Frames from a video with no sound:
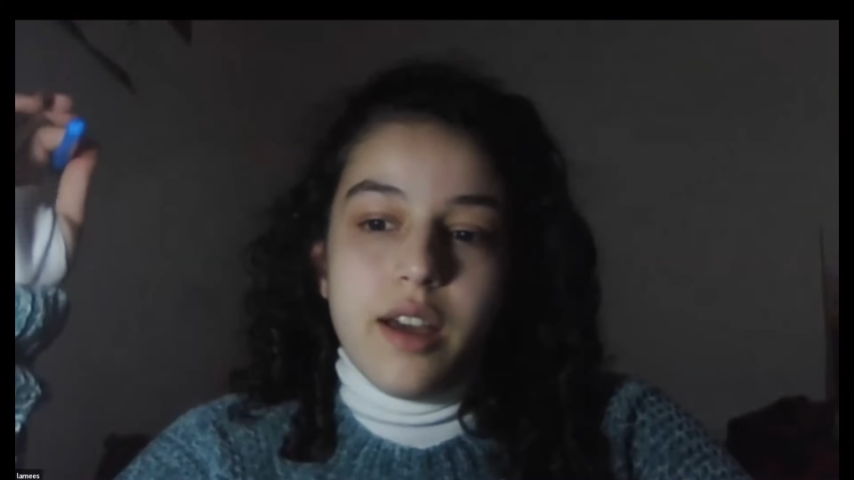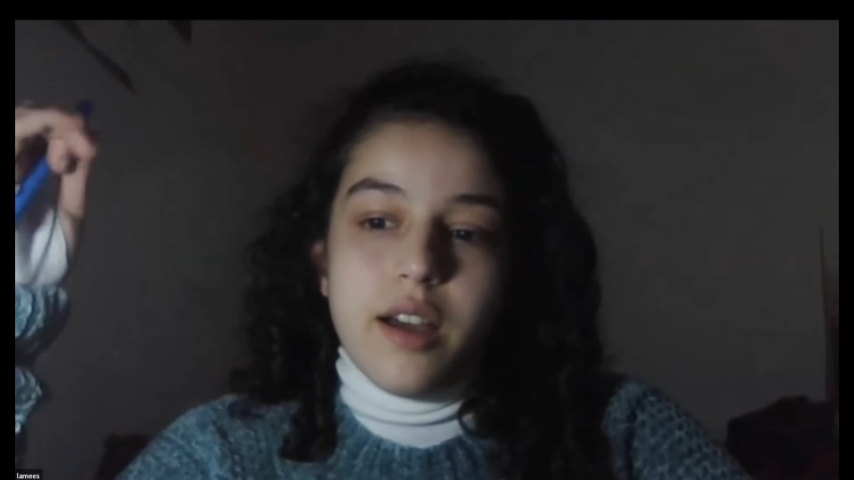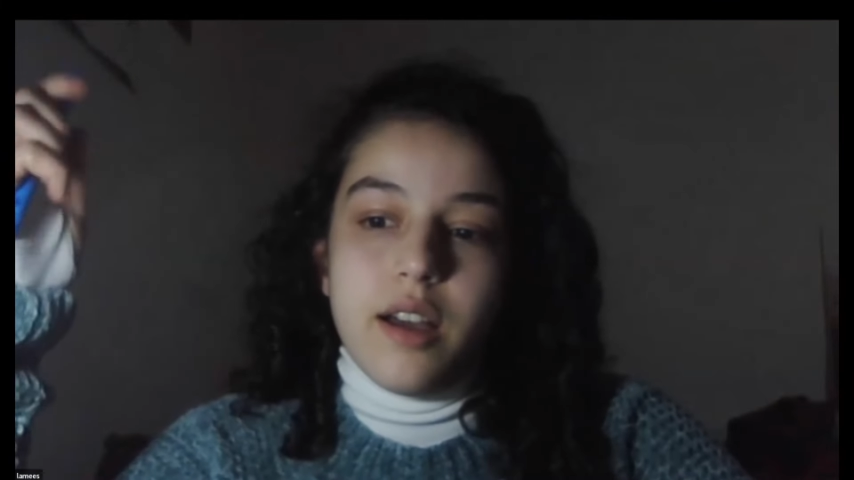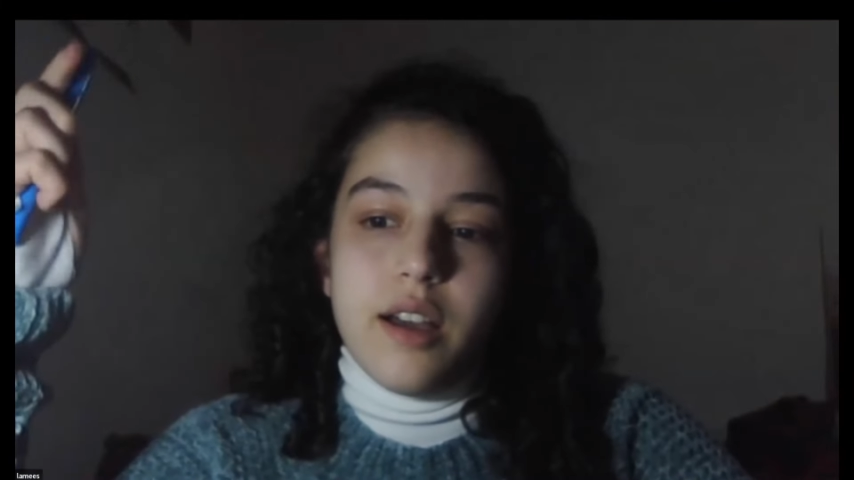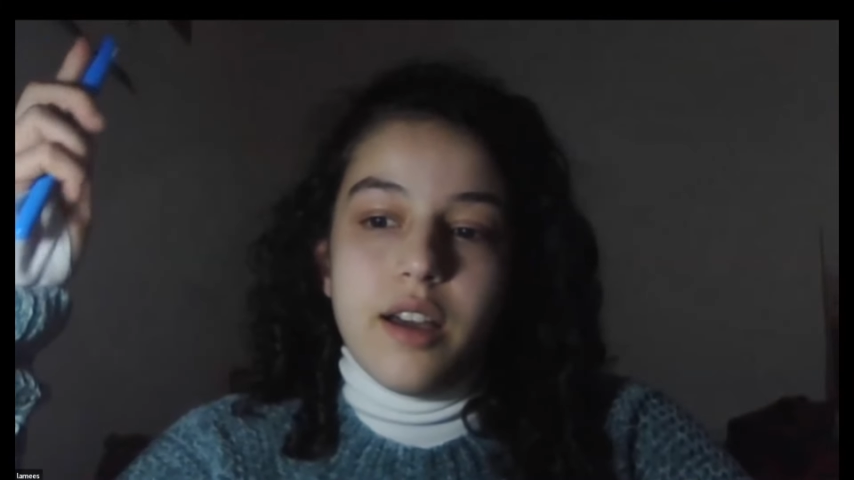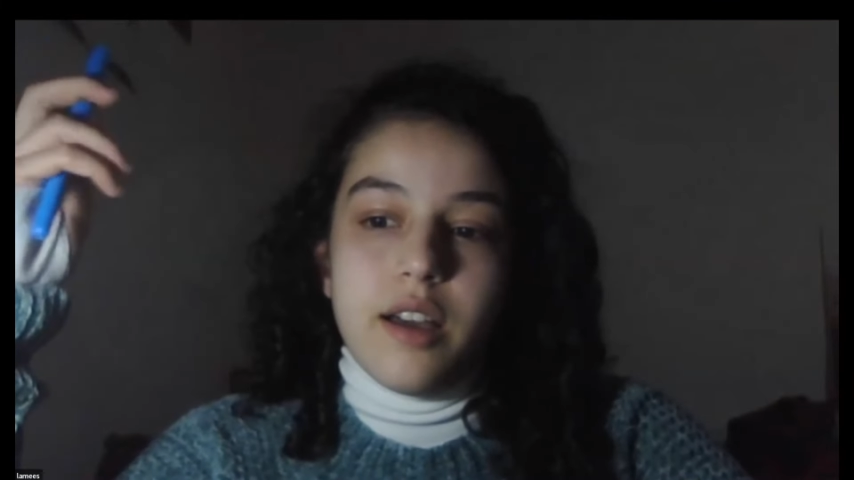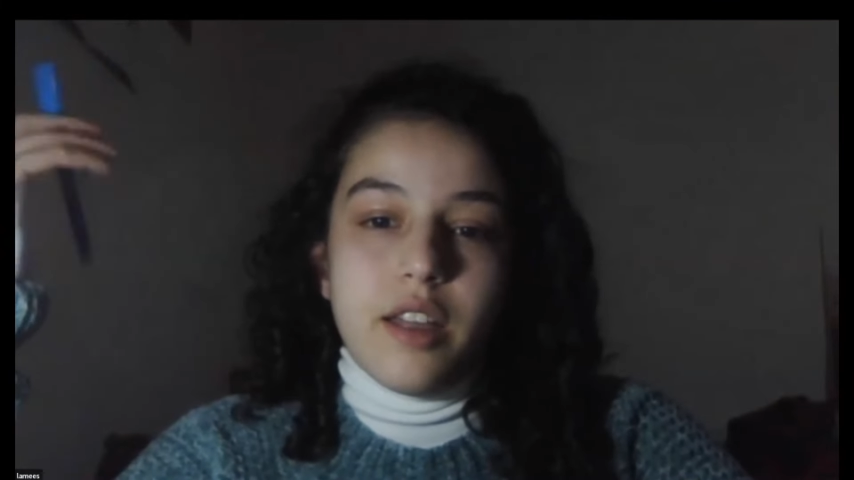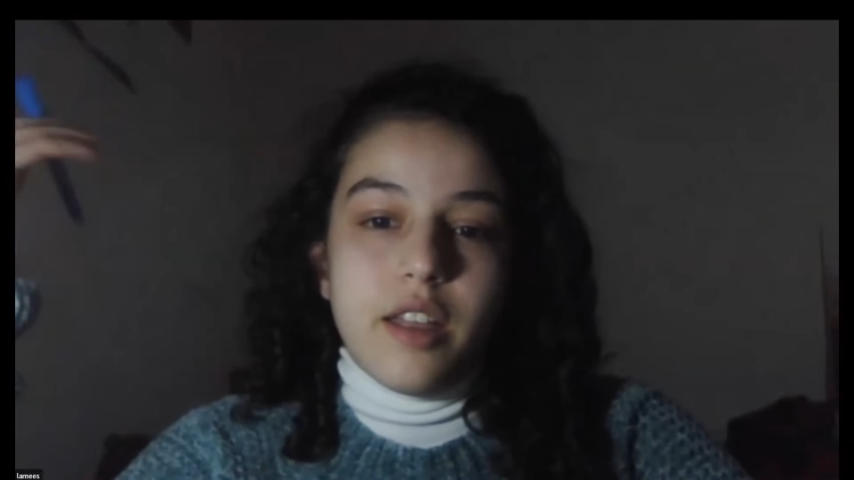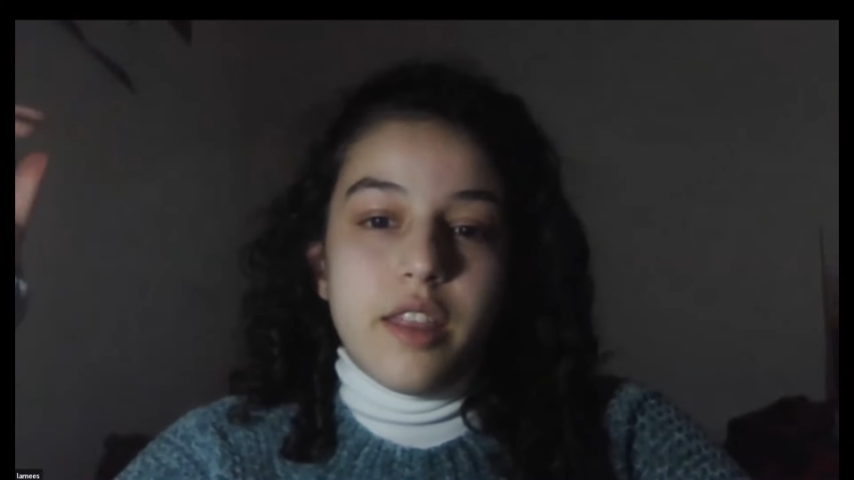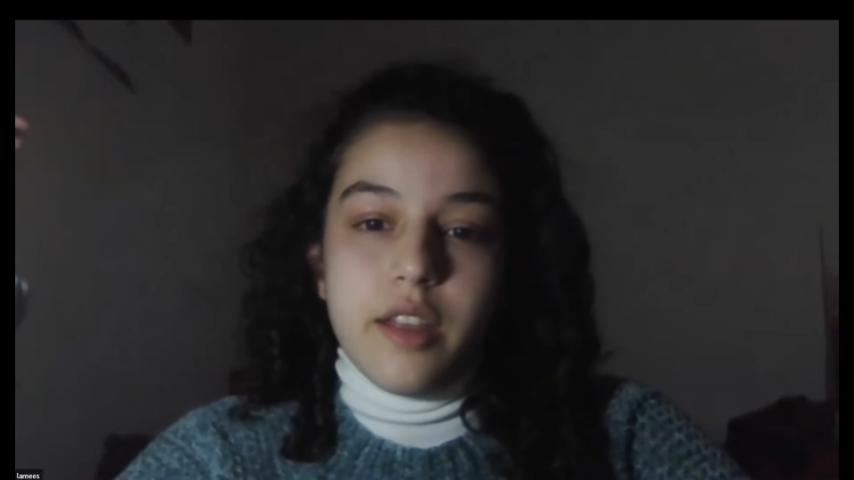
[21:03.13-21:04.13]

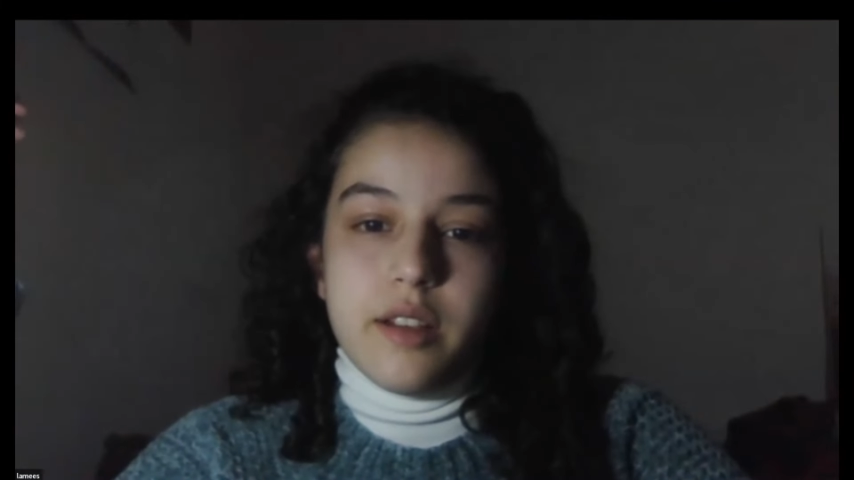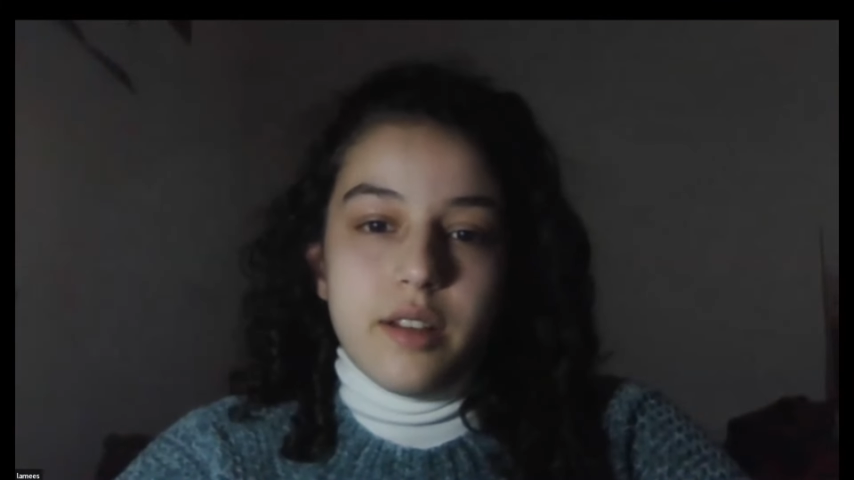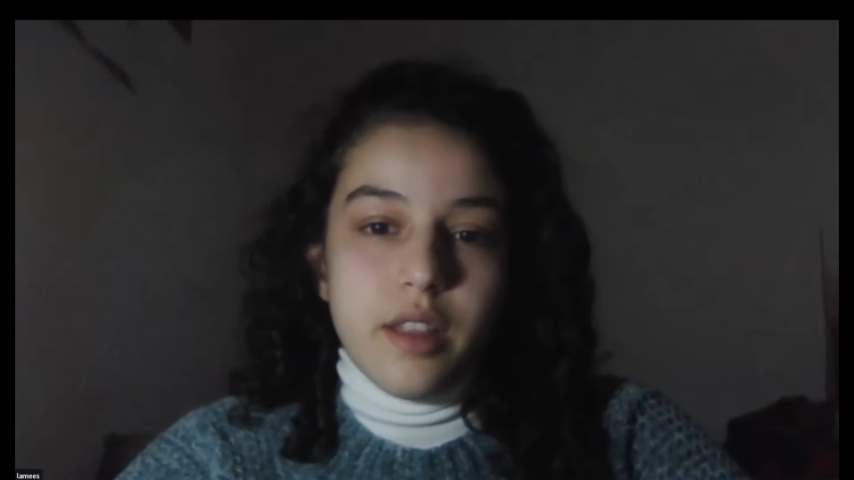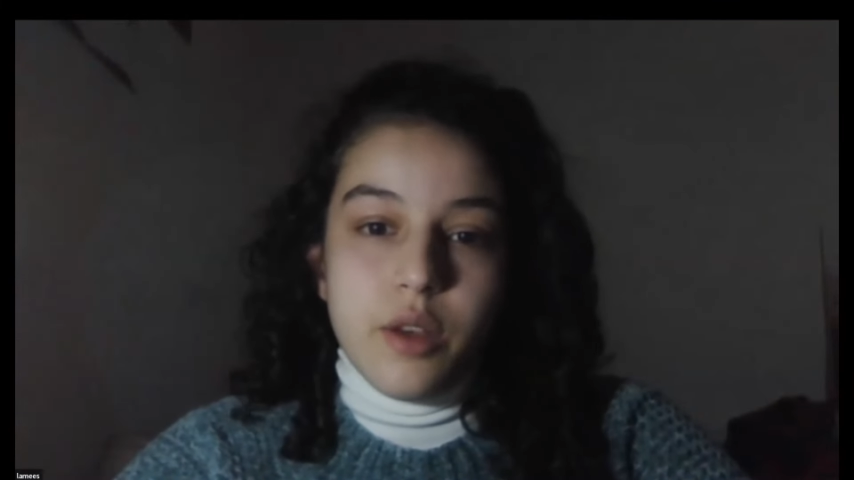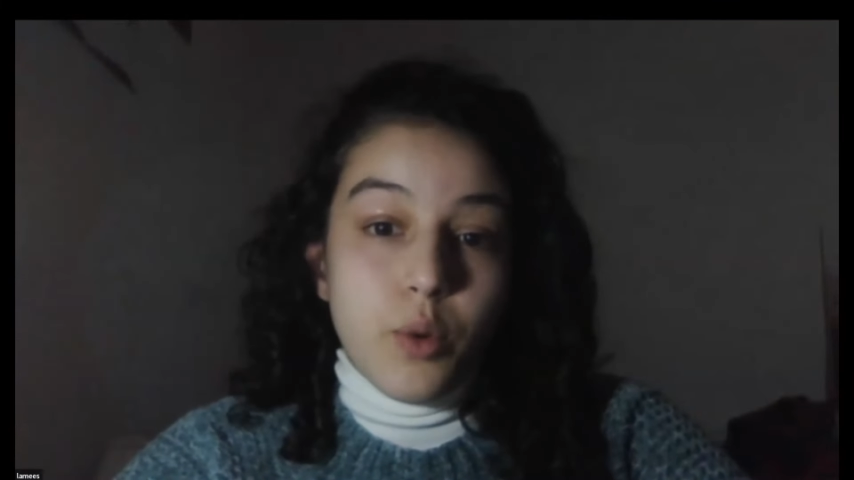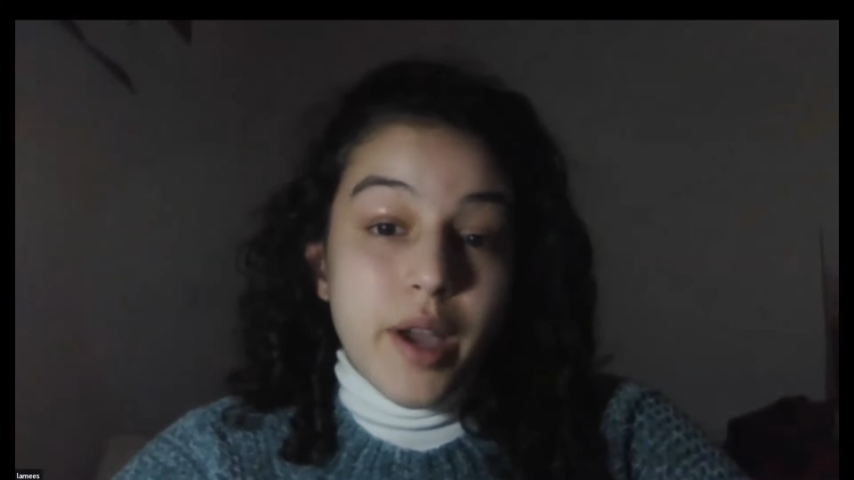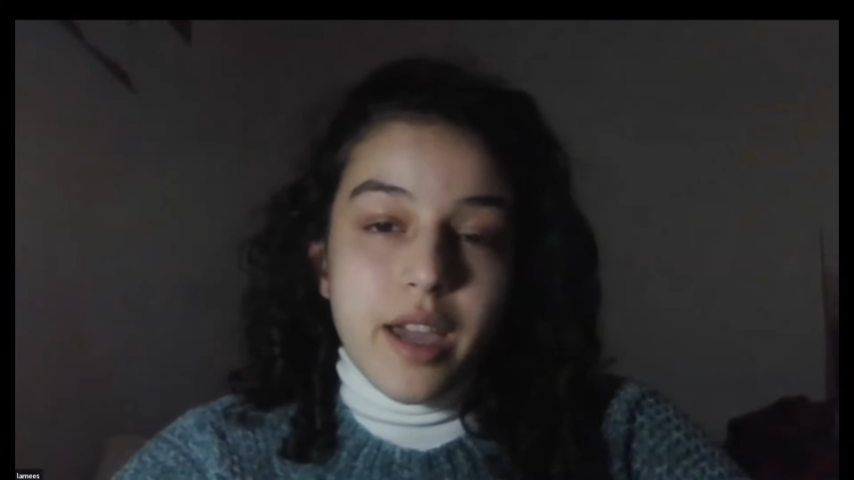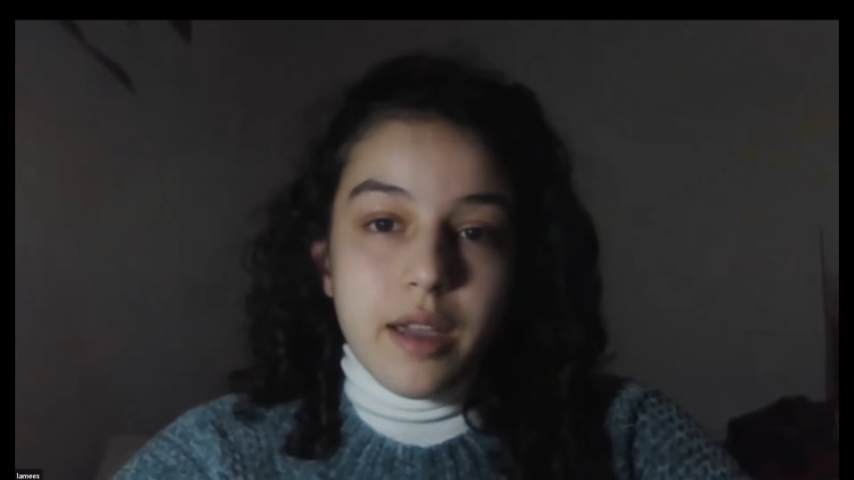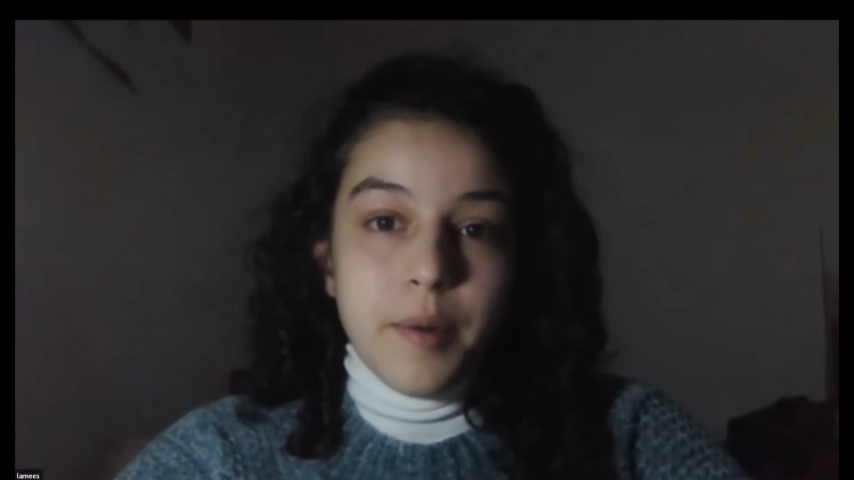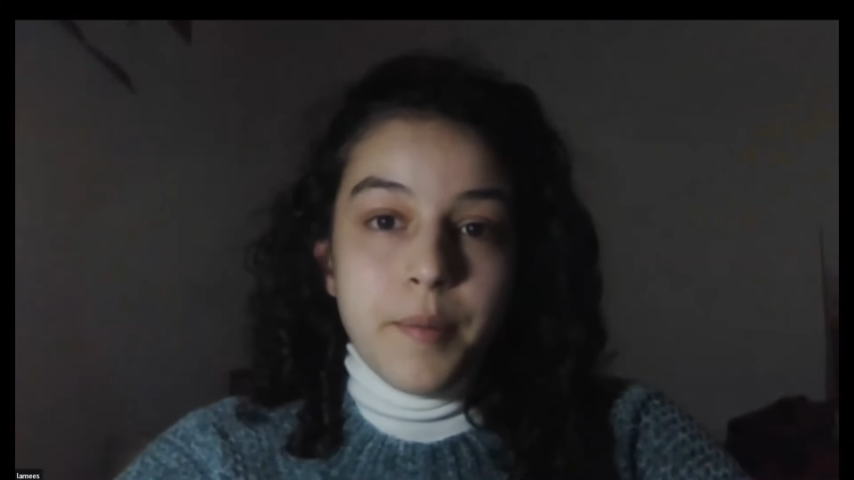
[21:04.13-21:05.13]
the
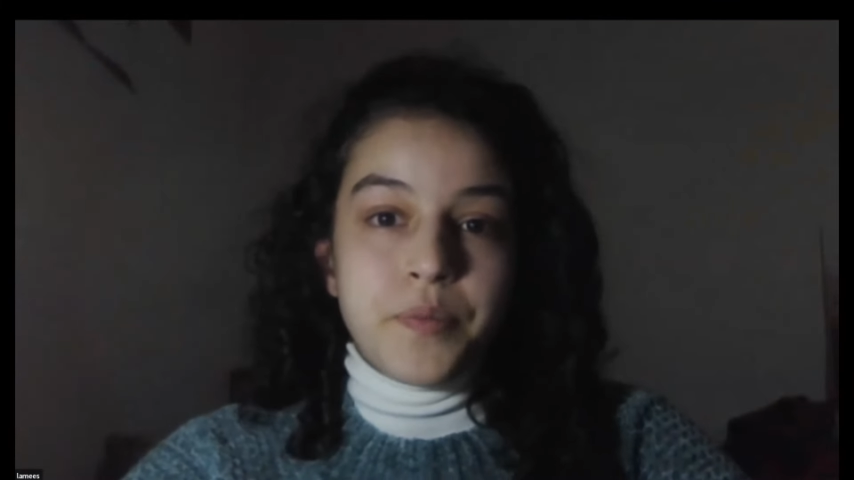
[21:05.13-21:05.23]
way.